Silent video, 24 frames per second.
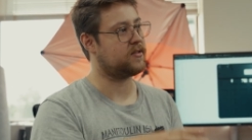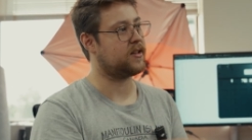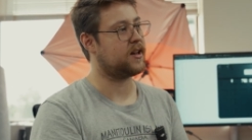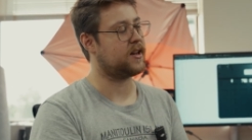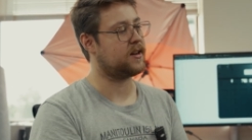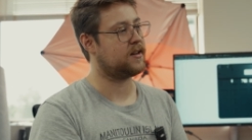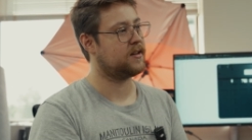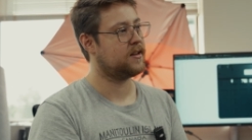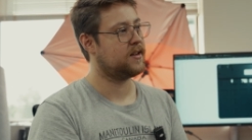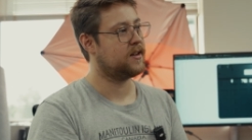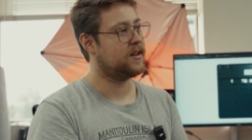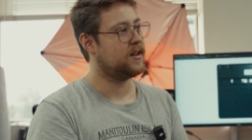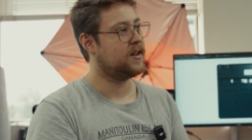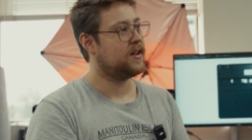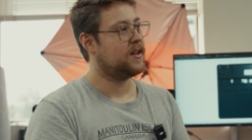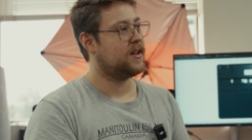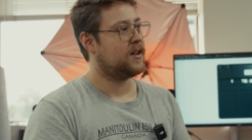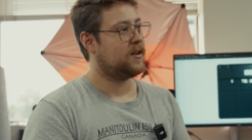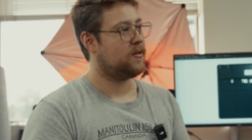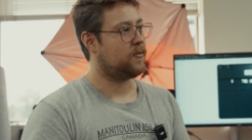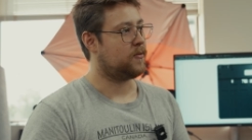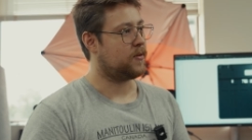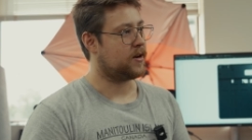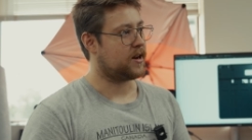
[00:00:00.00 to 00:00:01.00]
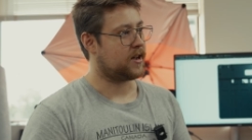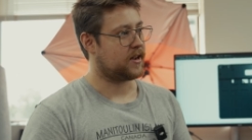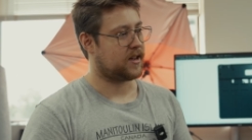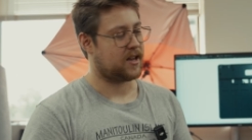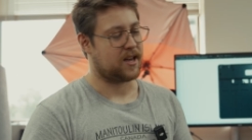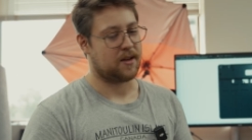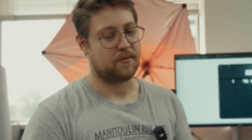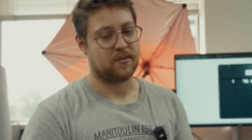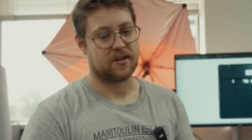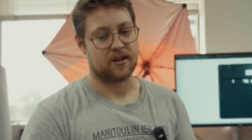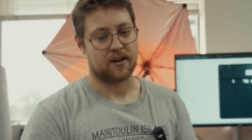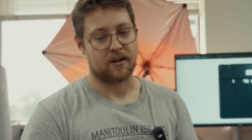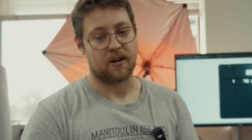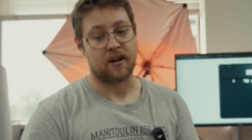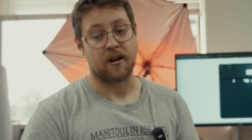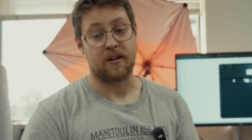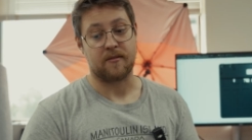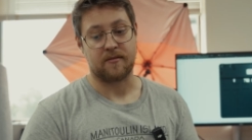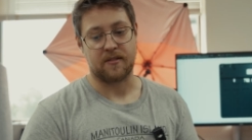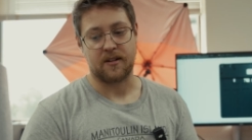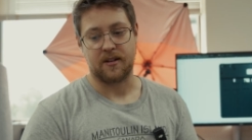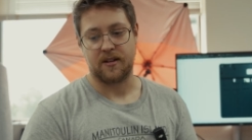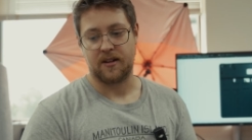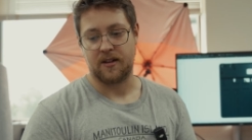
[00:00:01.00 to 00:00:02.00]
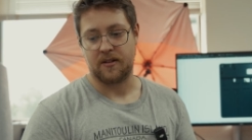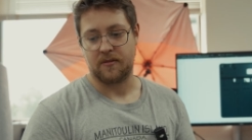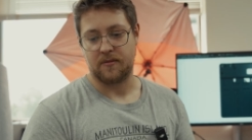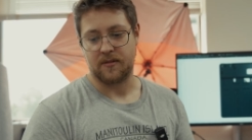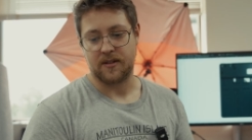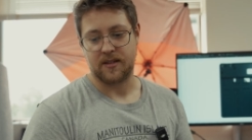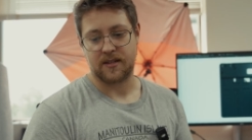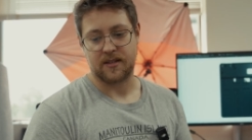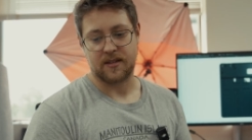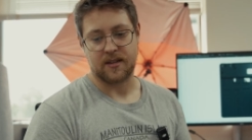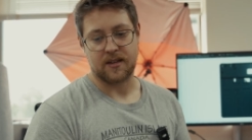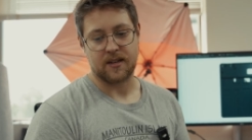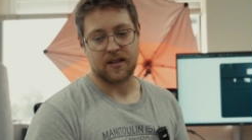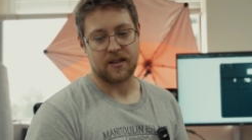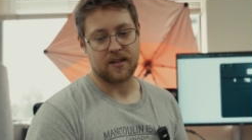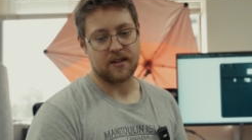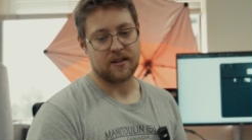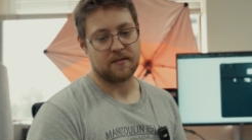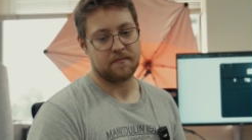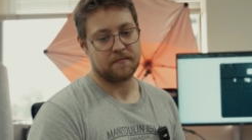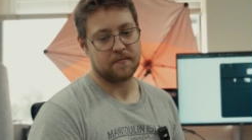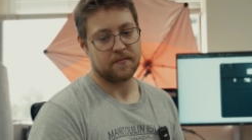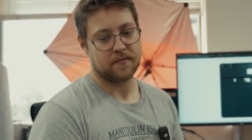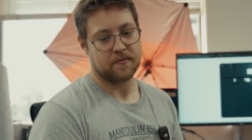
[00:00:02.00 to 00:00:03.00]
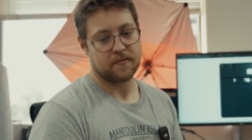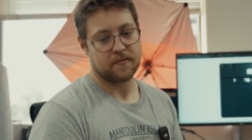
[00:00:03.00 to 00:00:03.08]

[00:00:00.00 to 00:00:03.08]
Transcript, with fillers: that's right. Yeah. When I came to carve it, it was a